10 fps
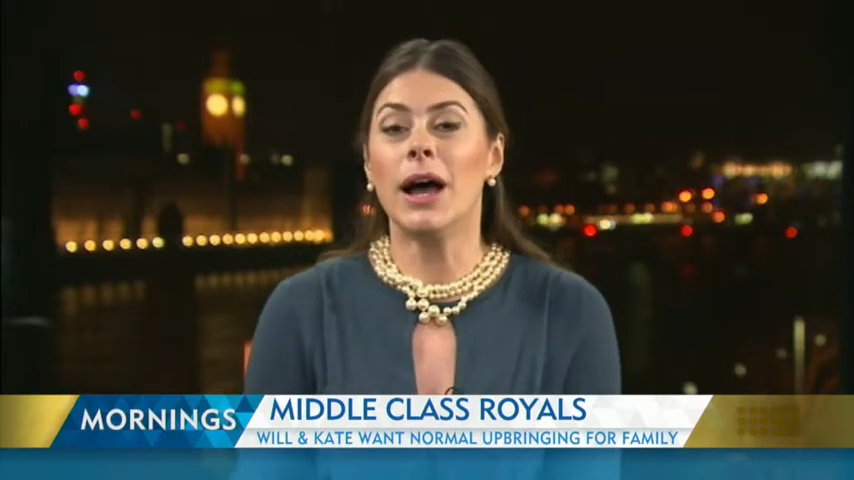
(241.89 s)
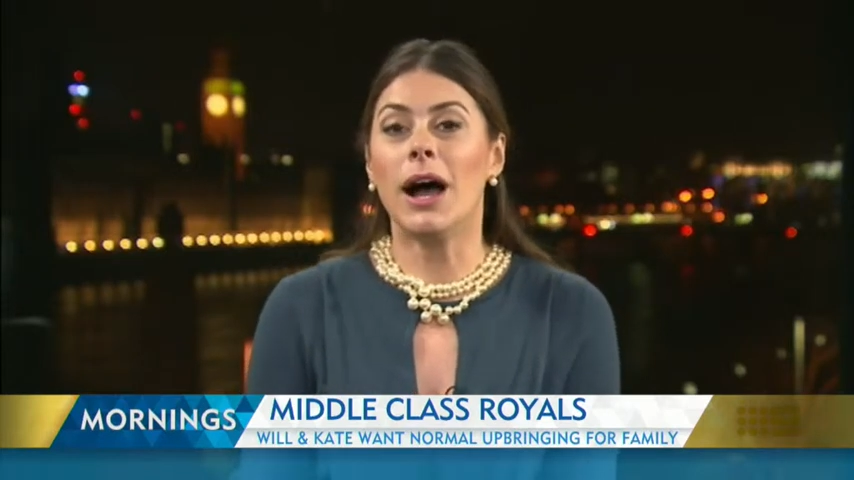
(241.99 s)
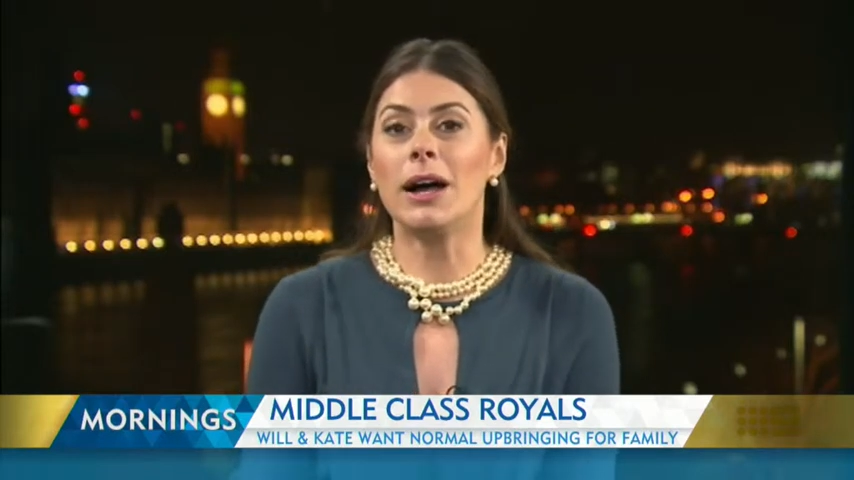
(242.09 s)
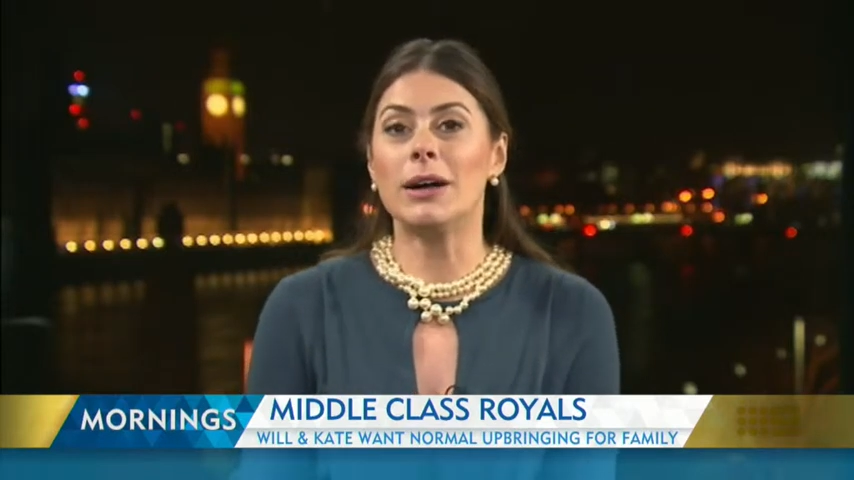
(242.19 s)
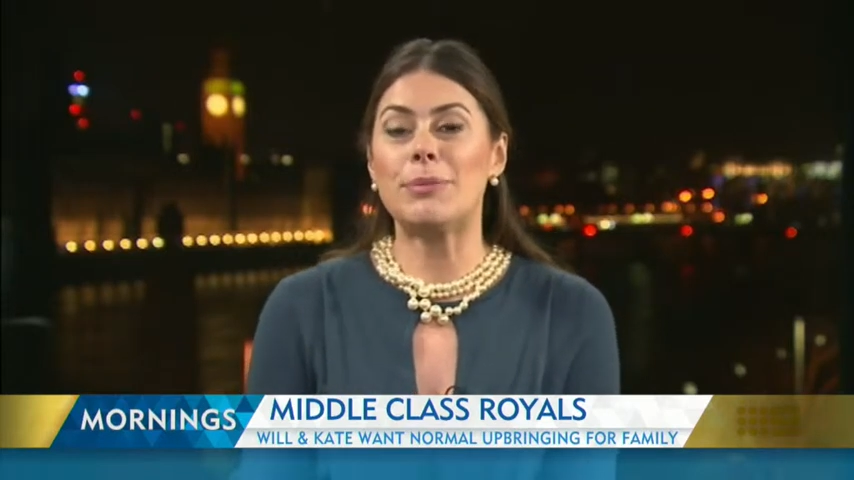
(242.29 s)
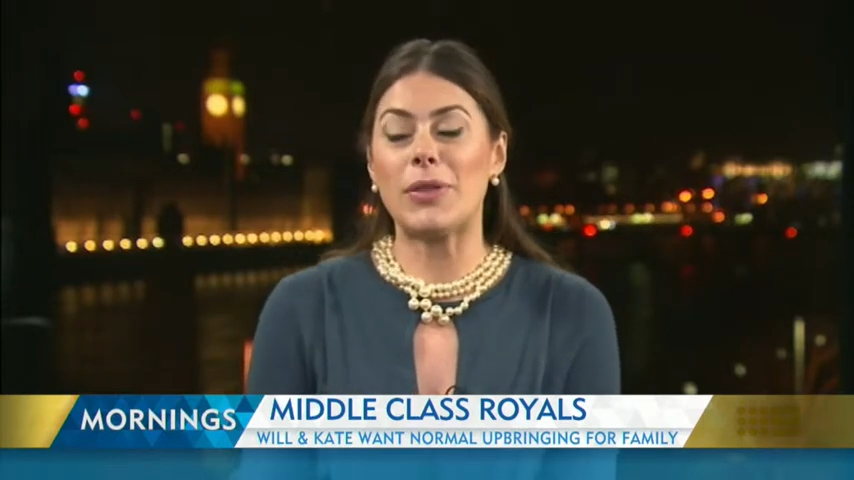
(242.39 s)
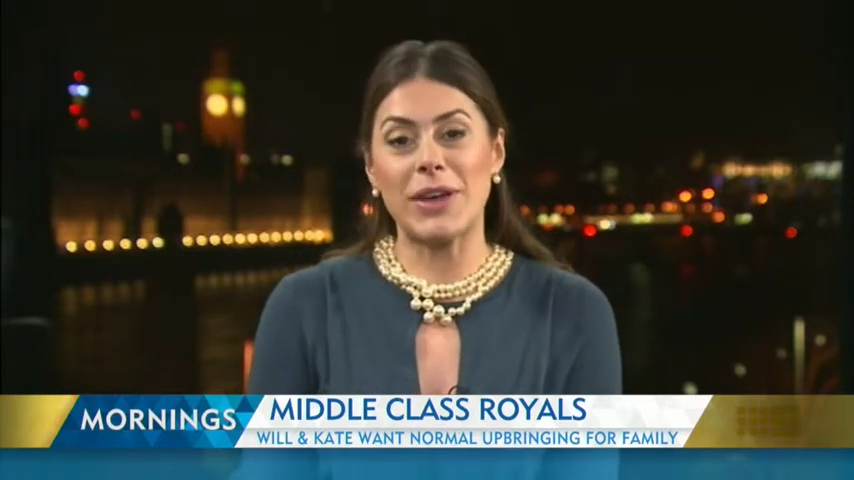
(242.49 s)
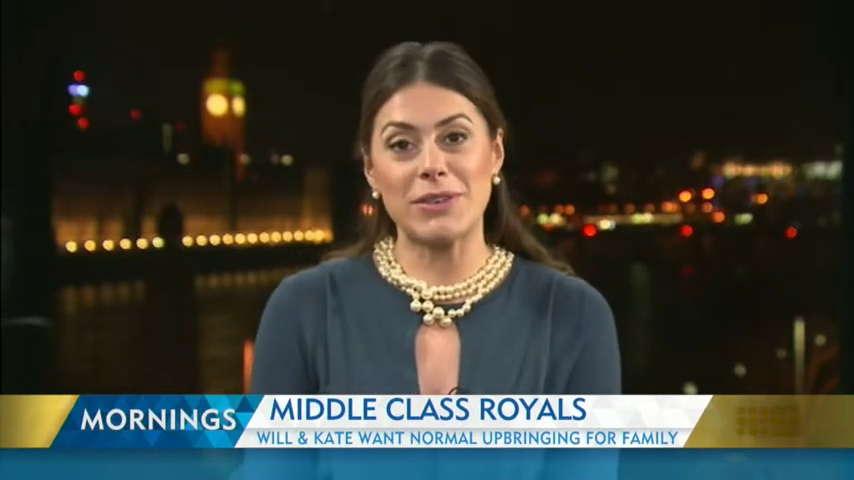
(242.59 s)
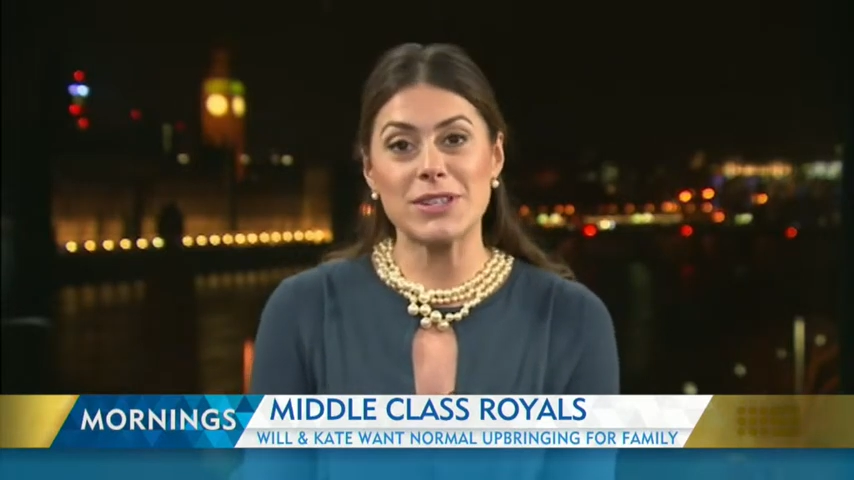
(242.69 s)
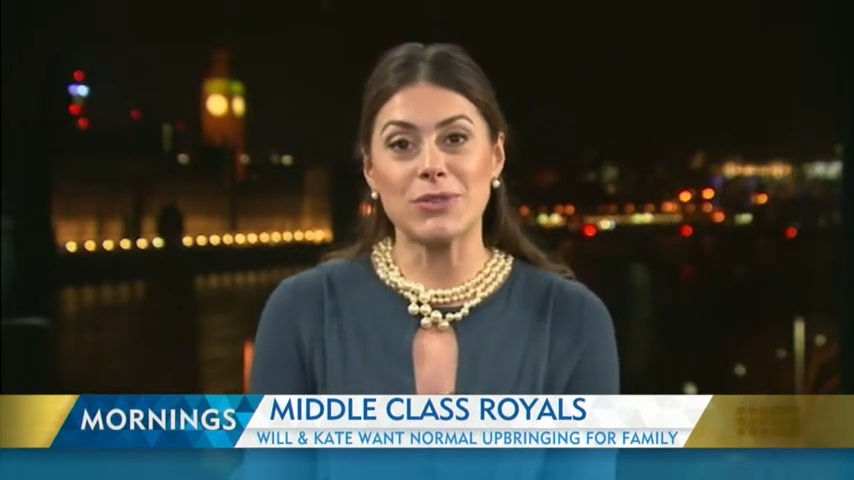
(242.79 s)
But
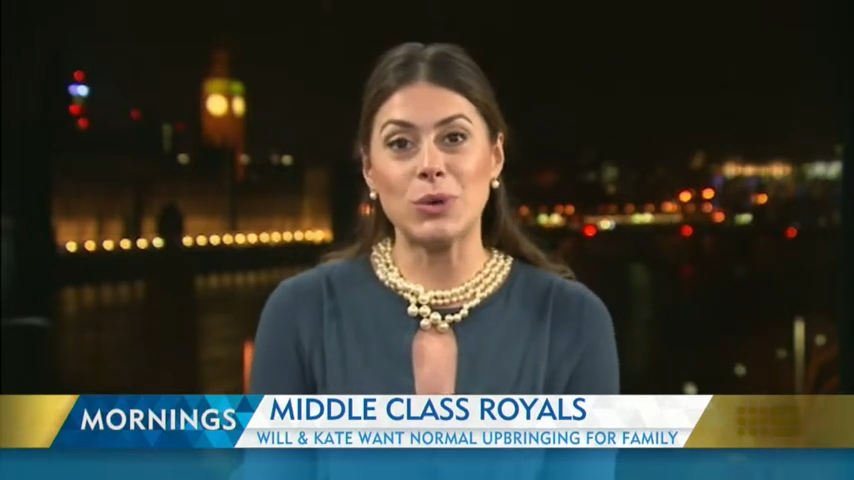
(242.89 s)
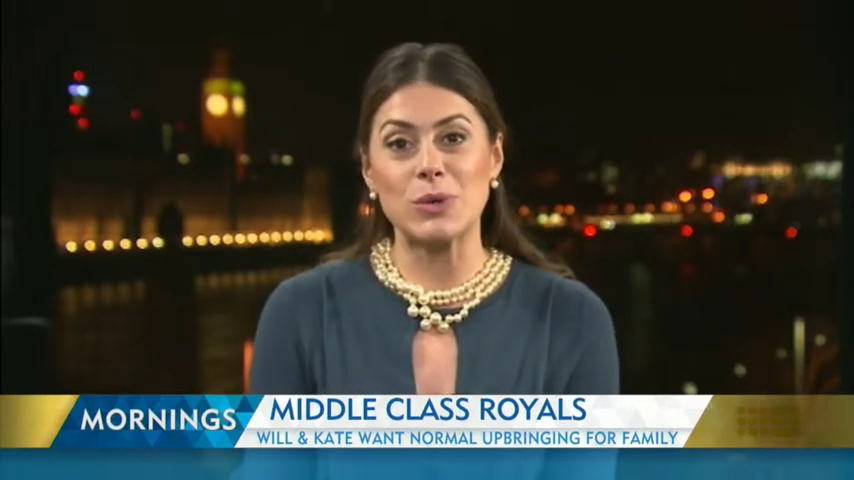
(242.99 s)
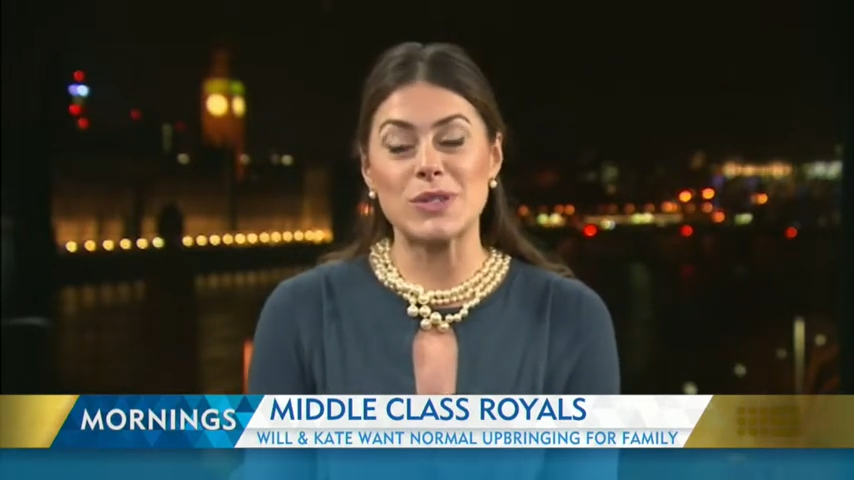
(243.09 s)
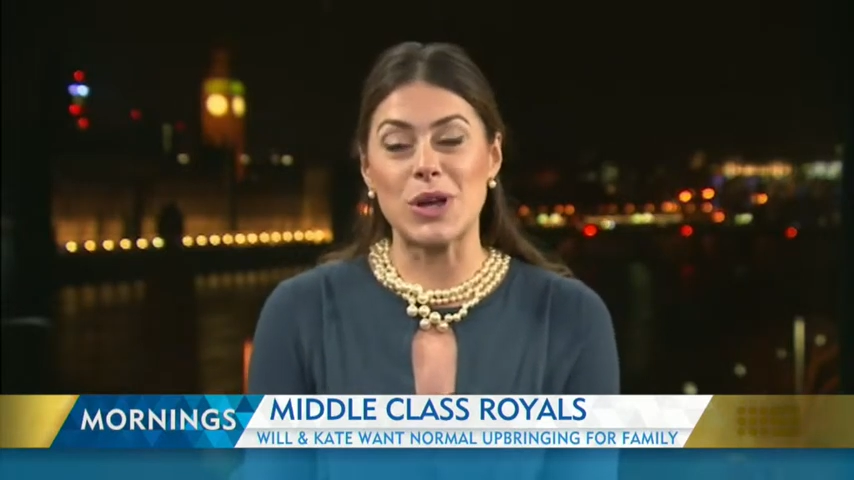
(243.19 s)
there is, of course,